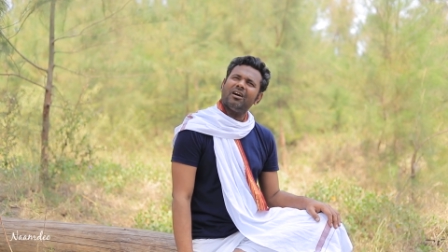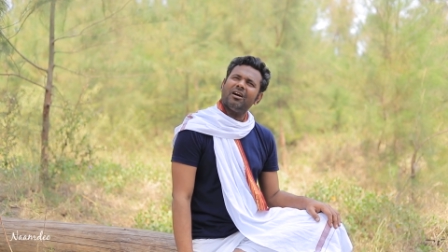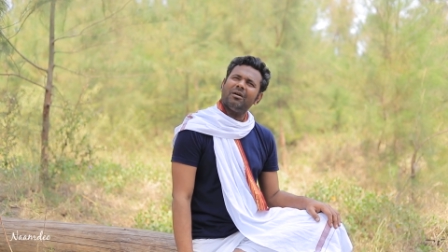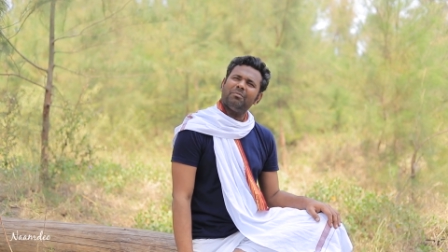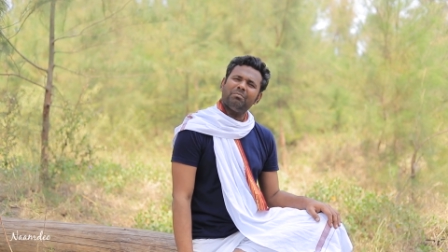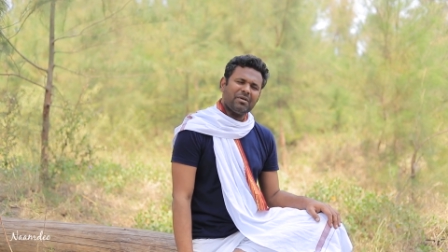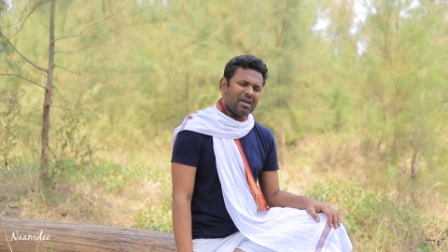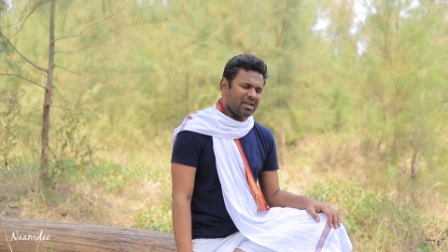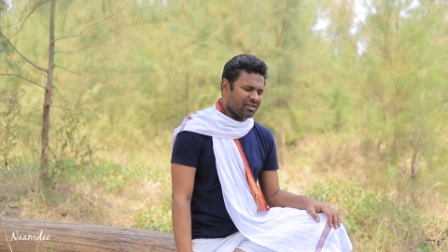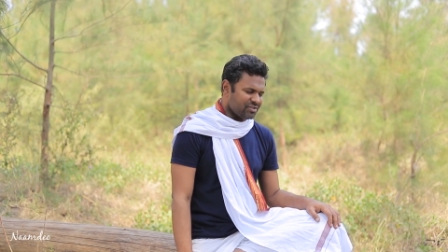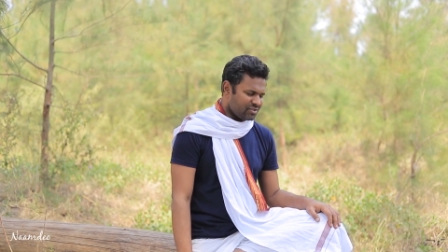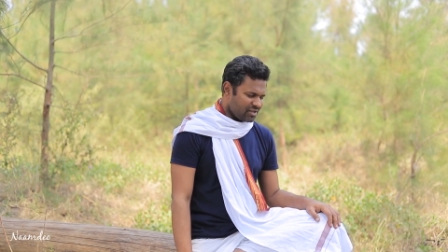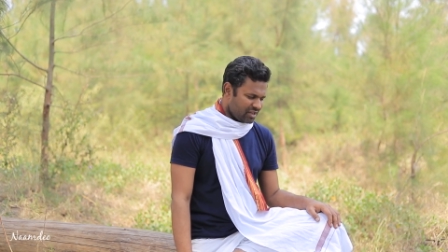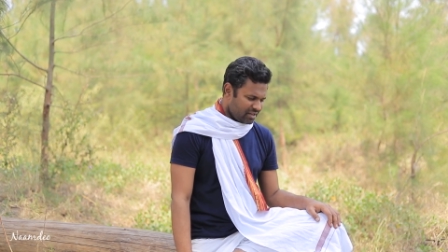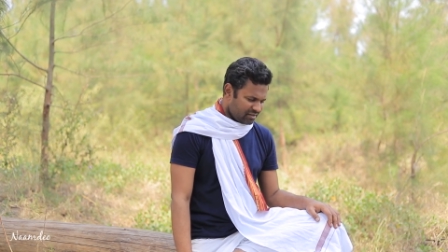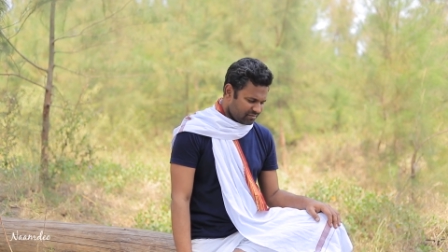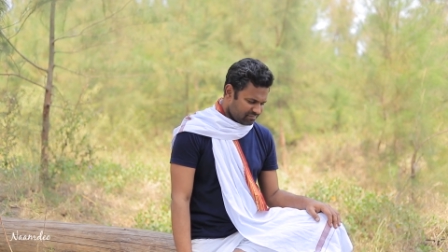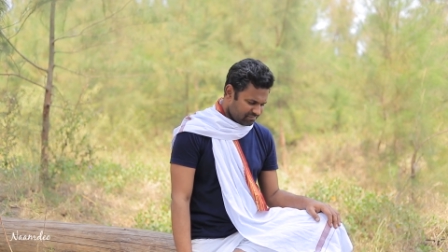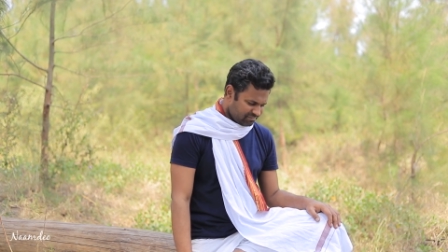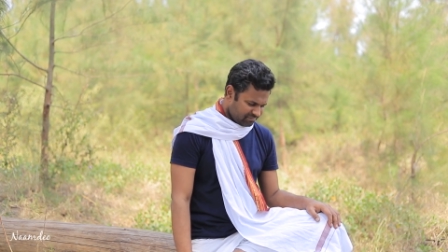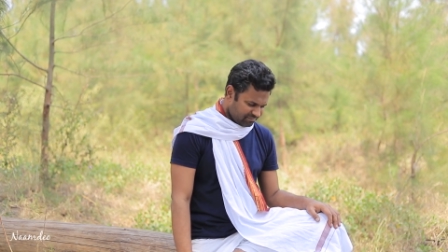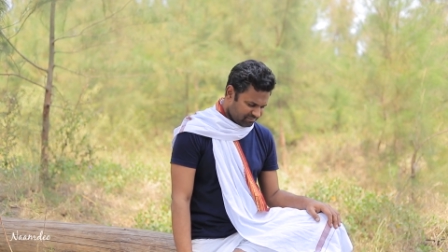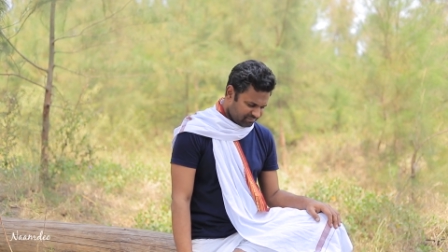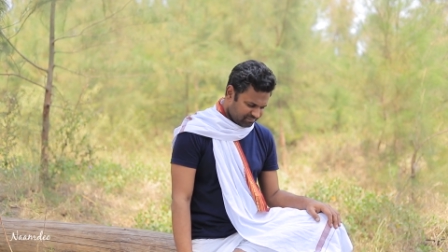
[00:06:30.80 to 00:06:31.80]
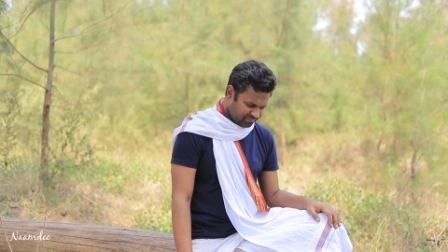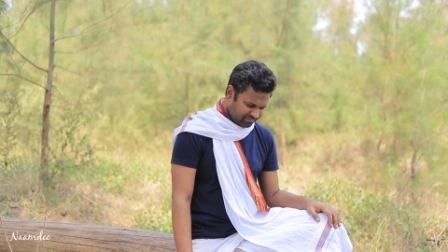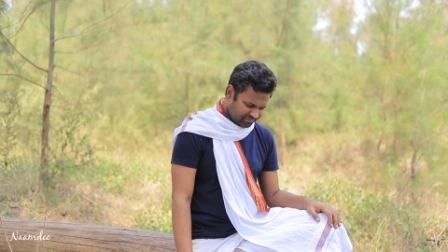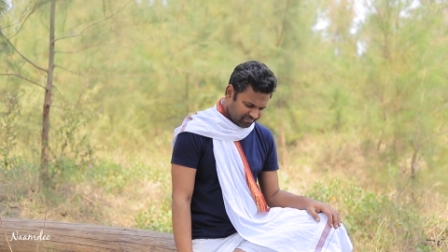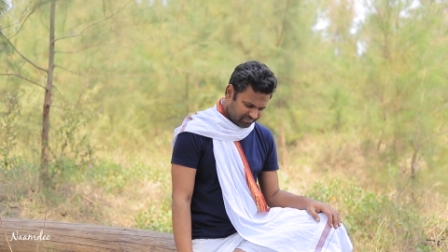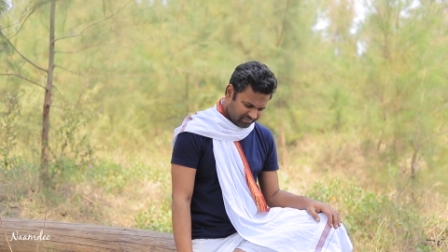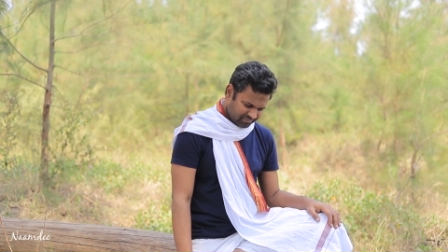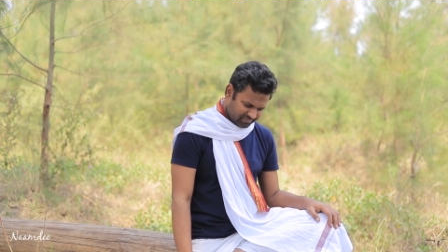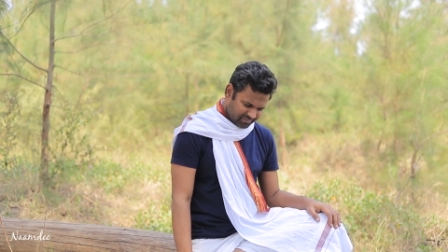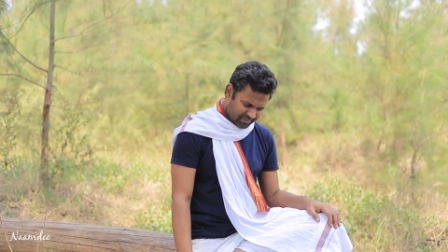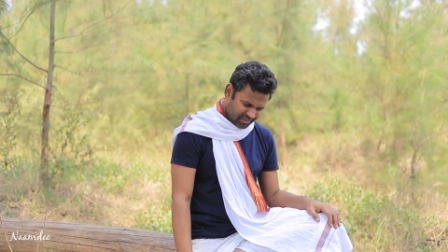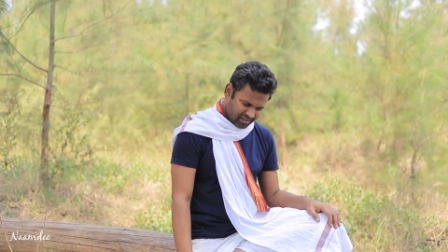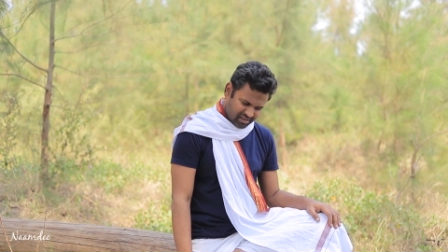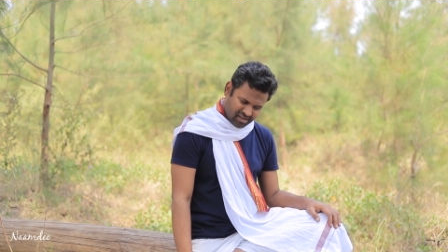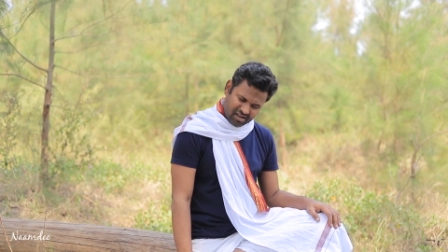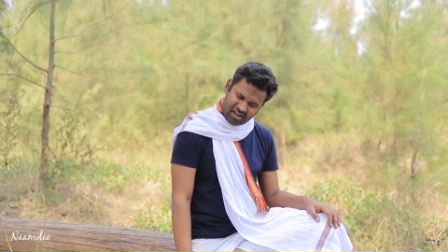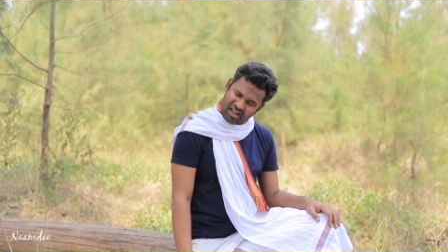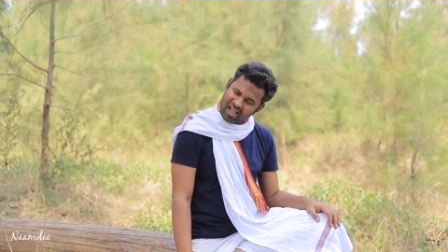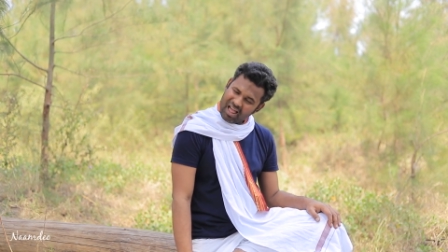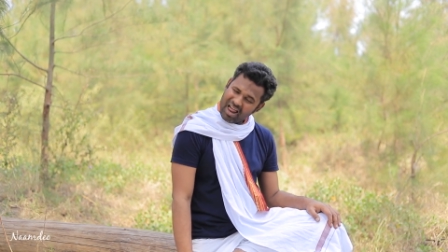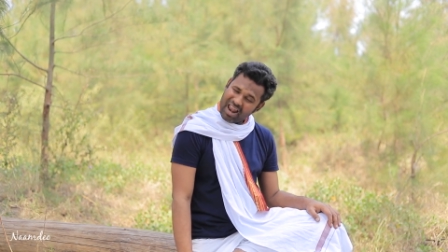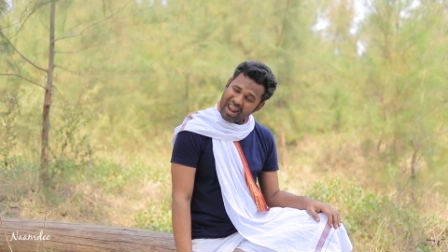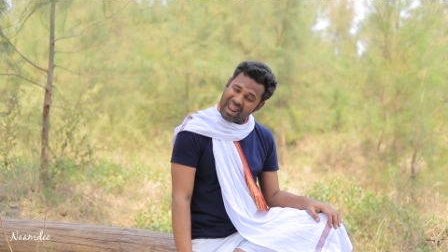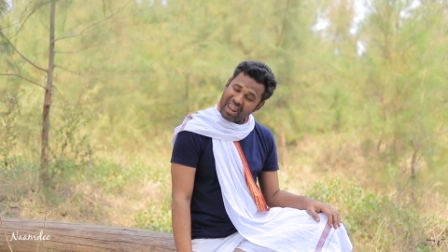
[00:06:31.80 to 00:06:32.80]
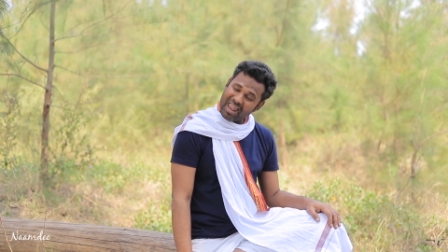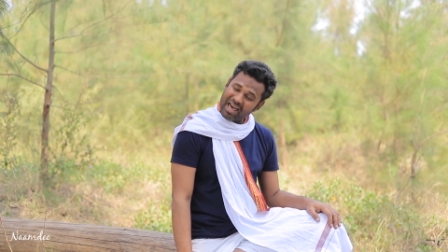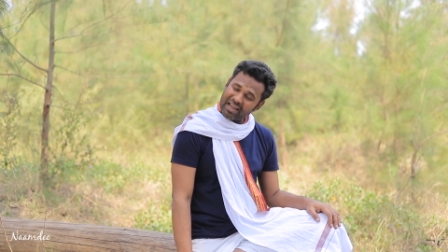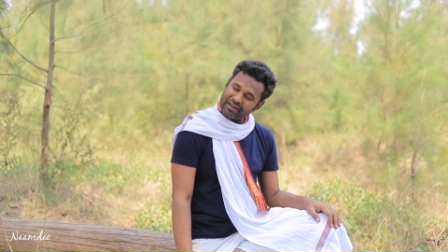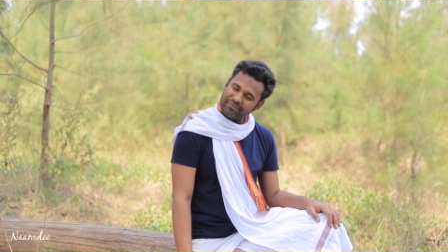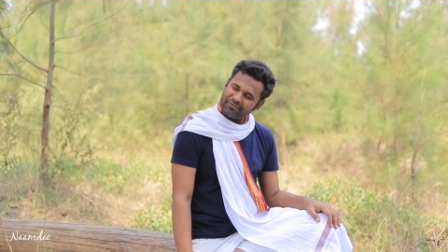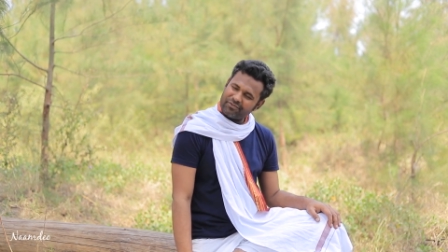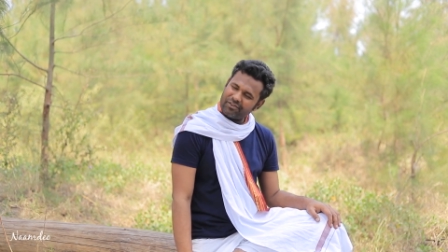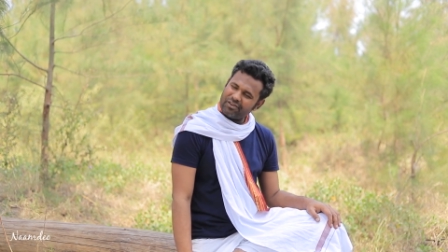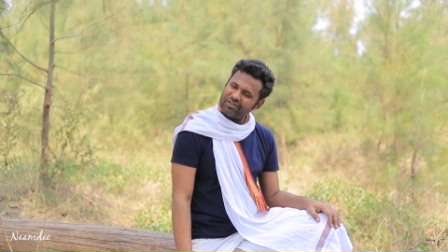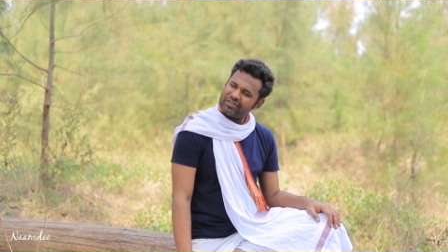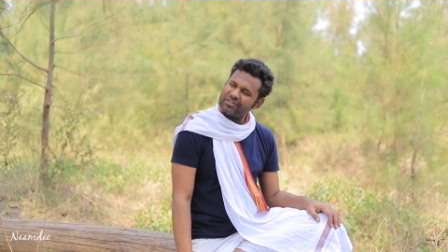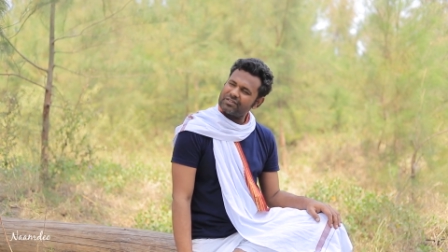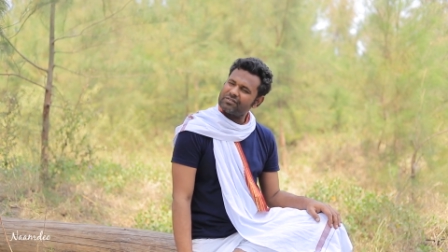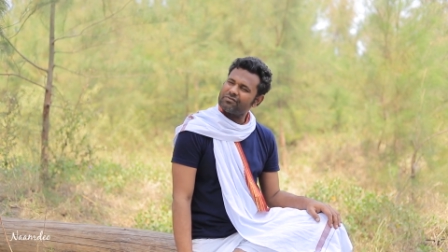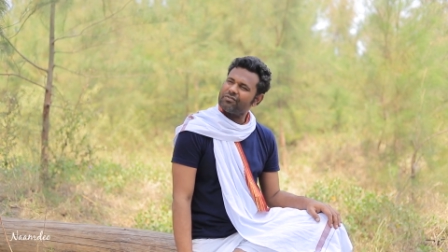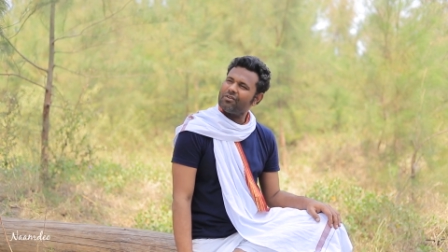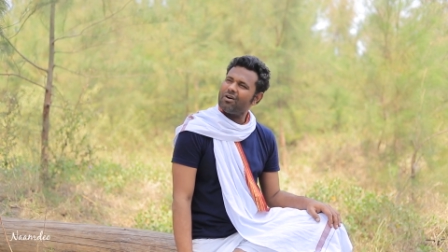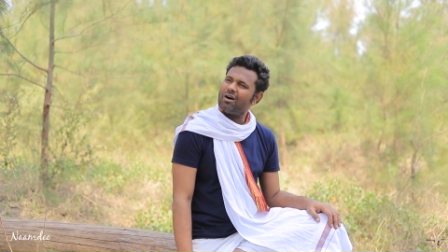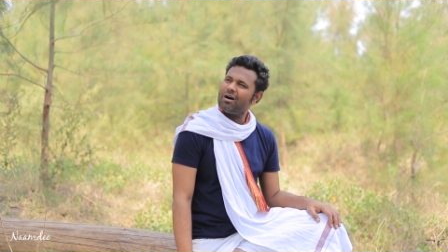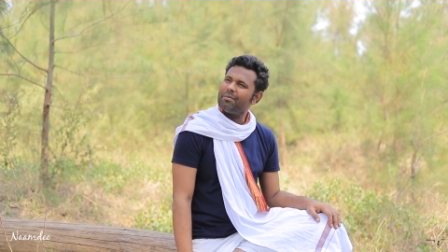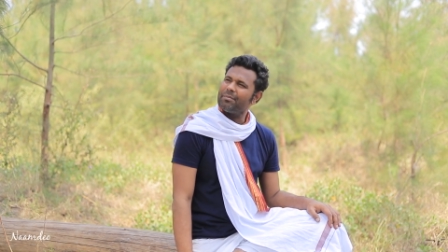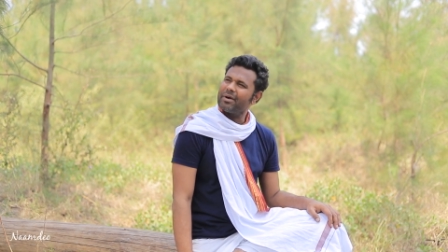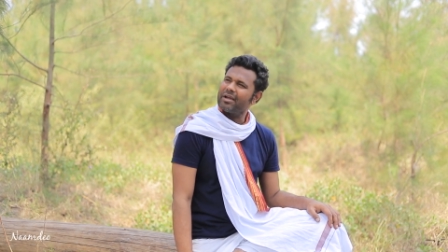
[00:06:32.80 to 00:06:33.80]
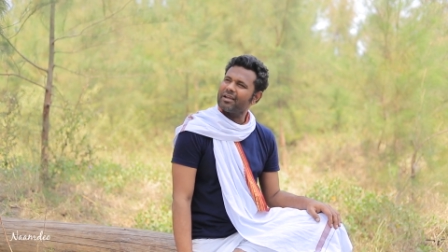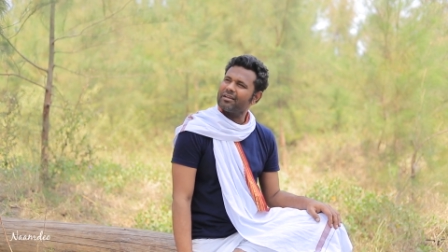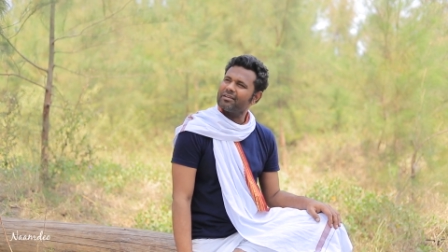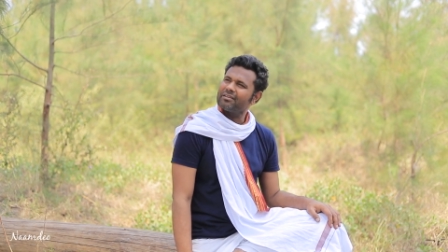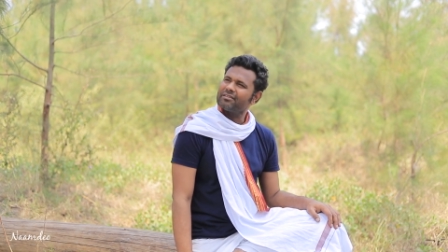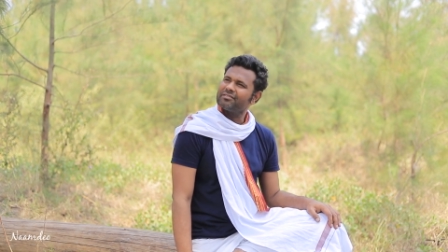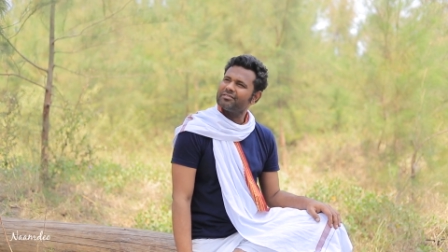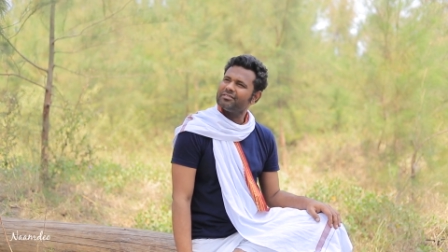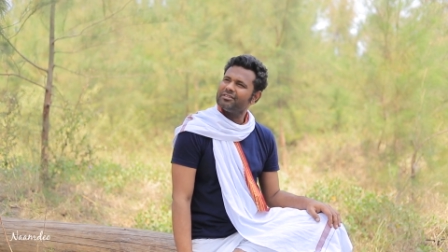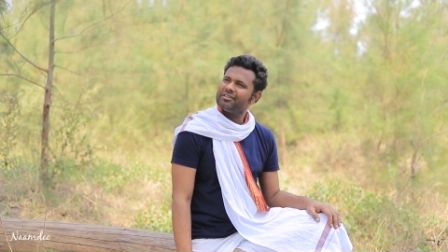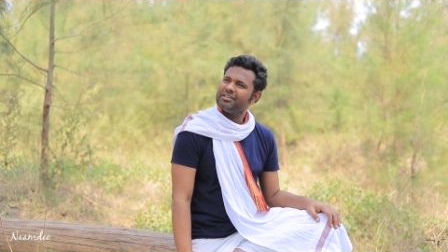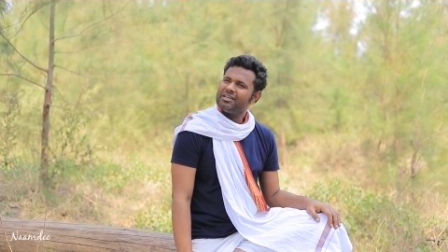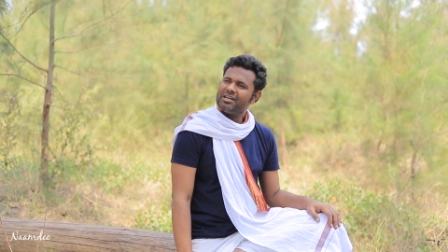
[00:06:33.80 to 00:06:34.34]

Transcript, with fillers: amazing, life transforming.